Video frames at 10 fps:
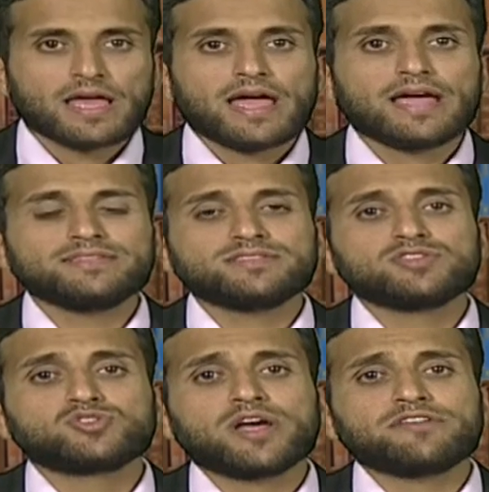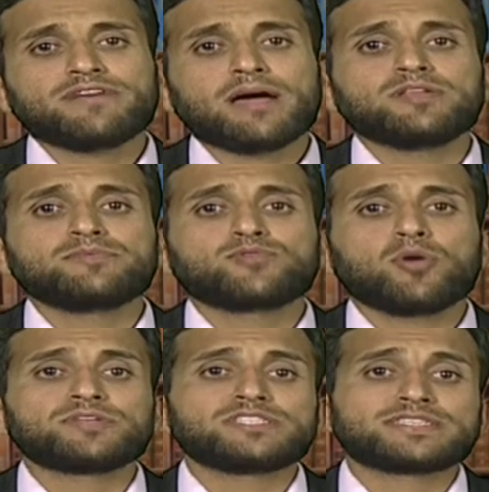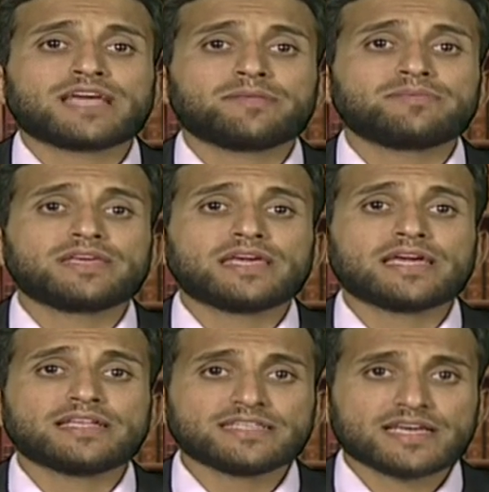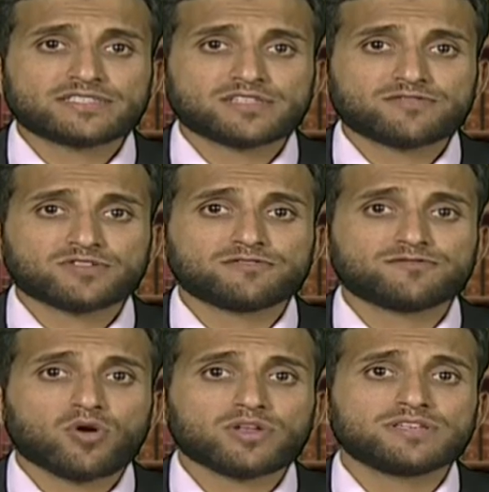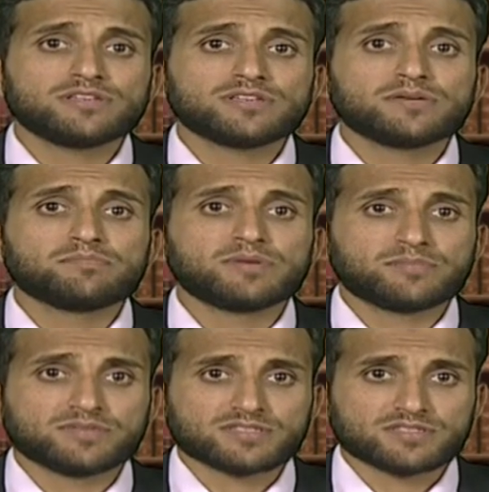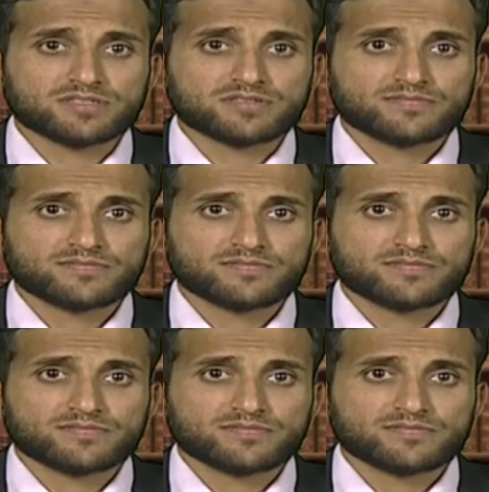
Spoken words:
Hence, the joint family property can be alienated for the following purposes.